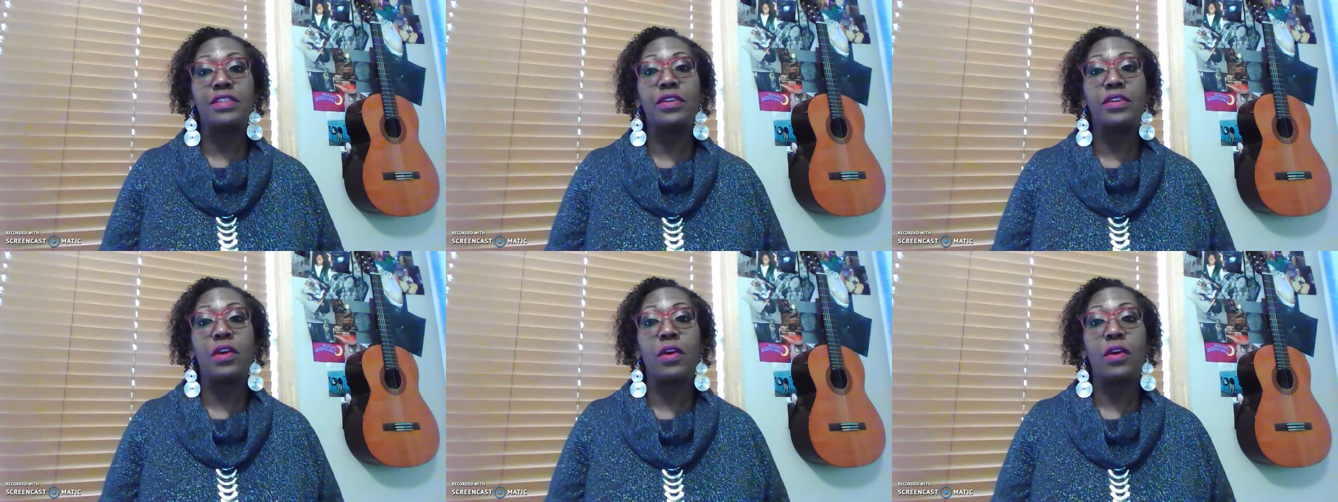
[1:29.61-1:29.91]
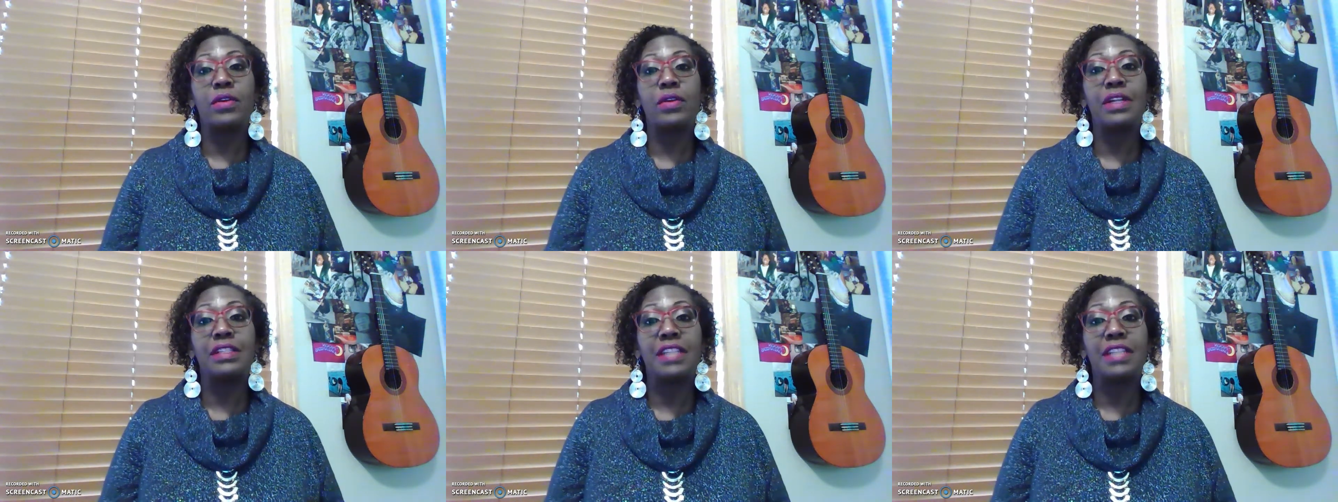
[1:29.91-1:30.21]
to
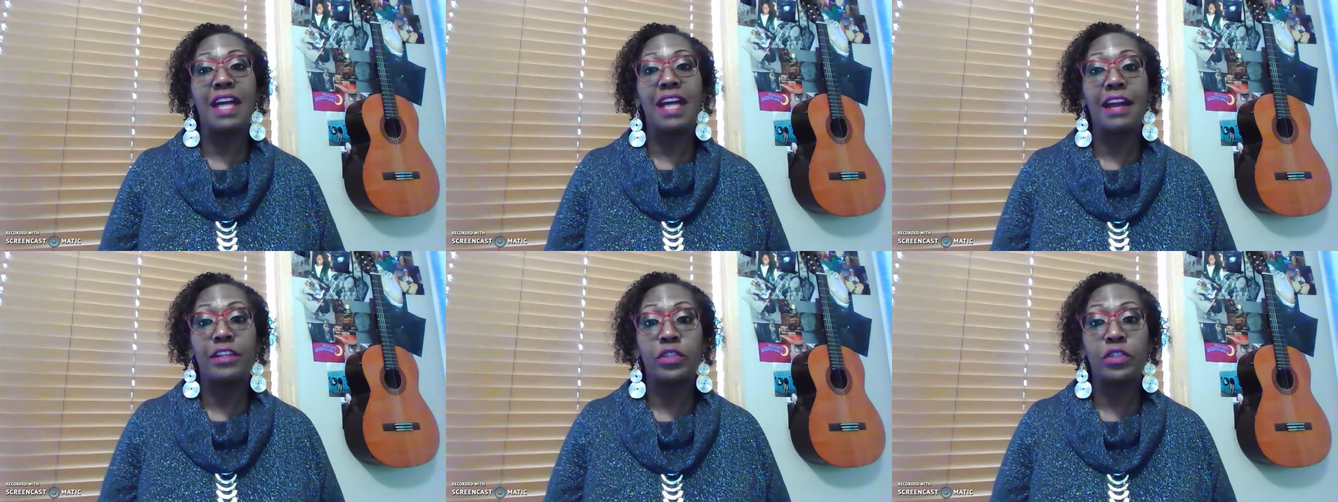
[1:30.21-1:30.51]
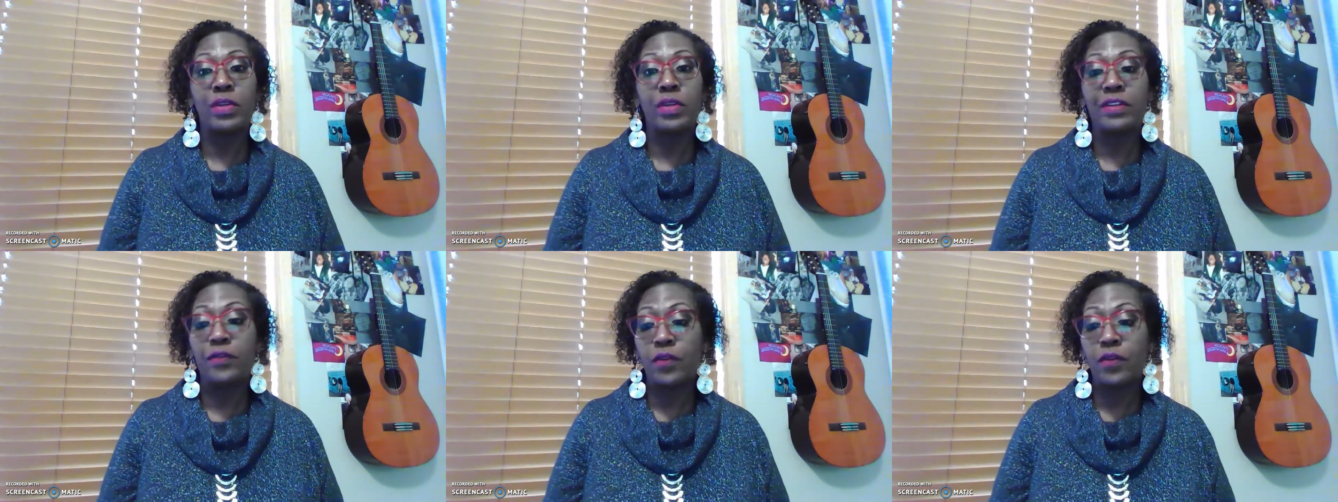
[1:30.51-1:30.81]
earn a
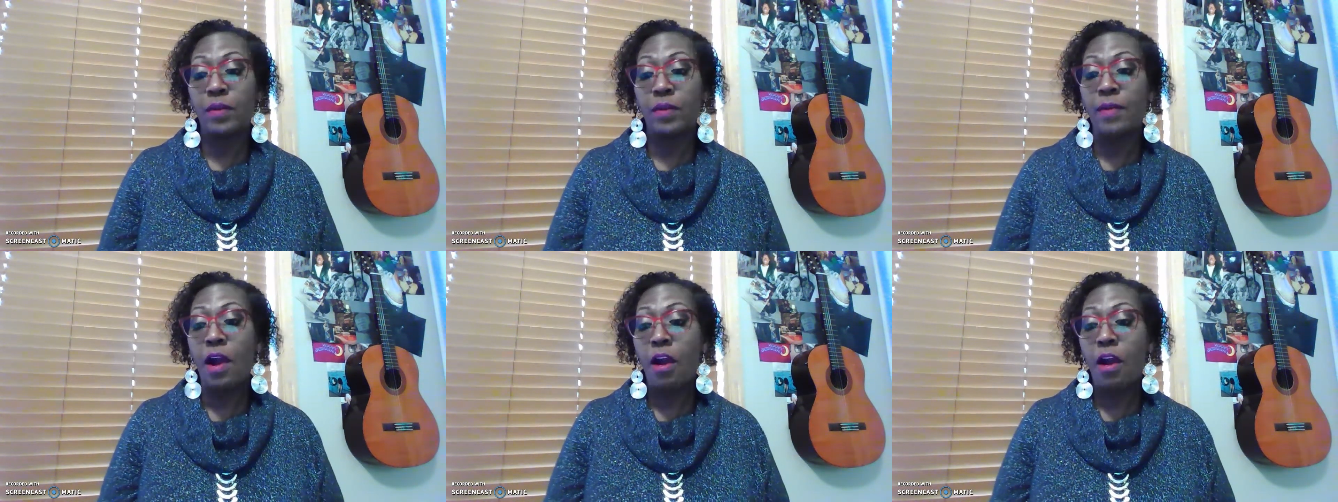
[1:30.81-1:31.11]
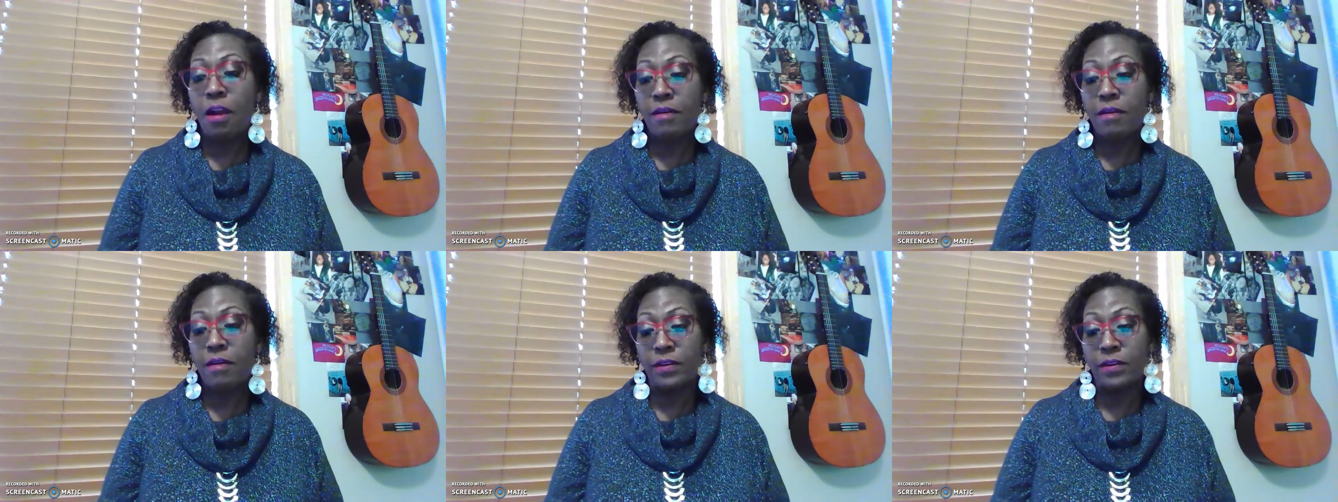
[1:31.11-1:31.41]
doctorate from
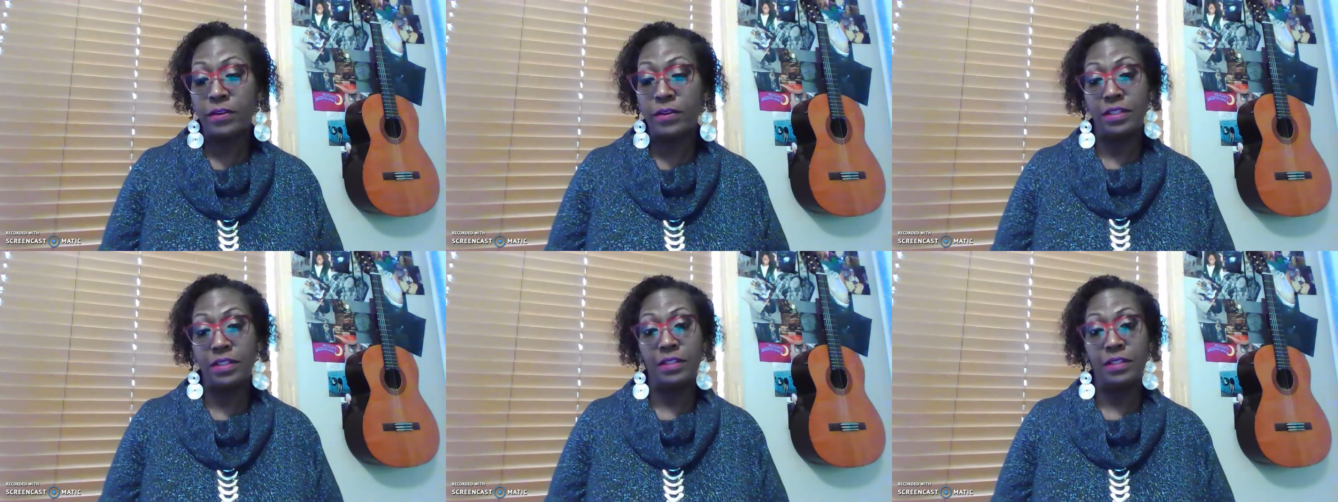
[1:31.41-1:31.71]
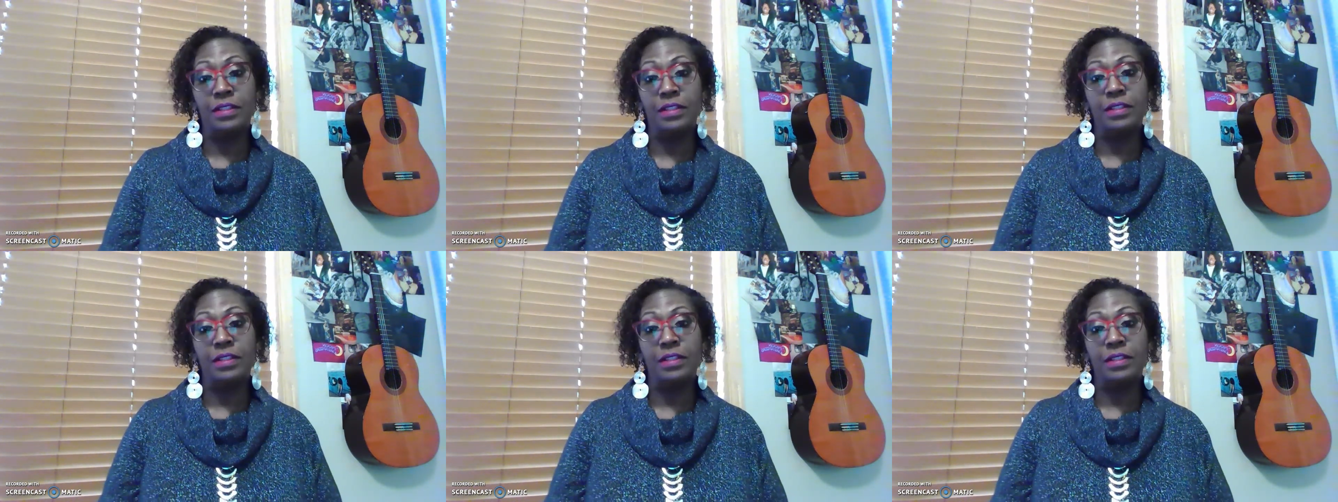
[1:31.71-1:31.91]
Harvard,